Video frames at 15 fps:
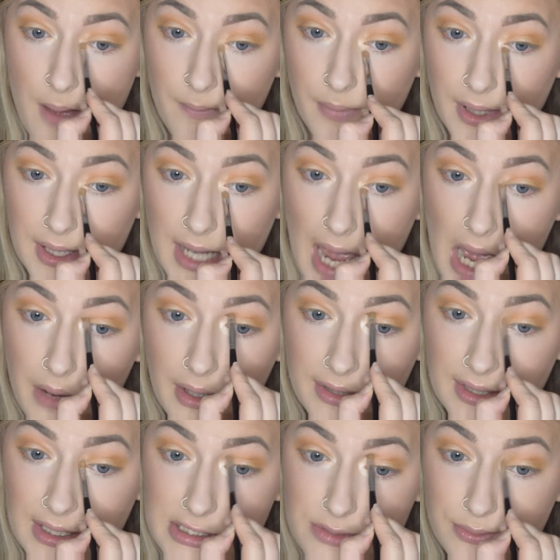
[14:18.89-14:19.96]
But now I
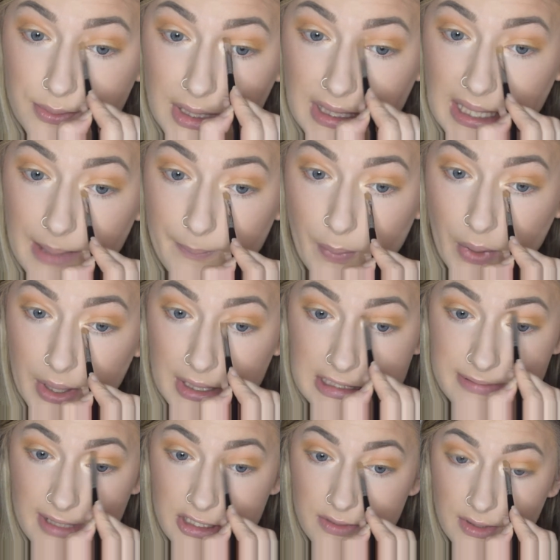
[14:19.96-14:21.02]
think it's really important,
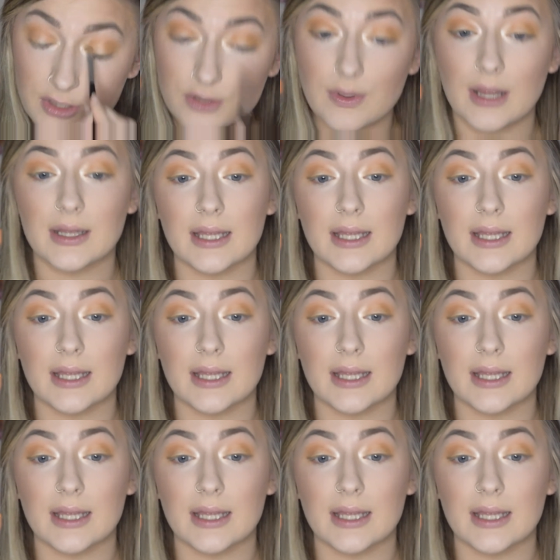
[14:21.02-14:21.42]
especially when you're doing,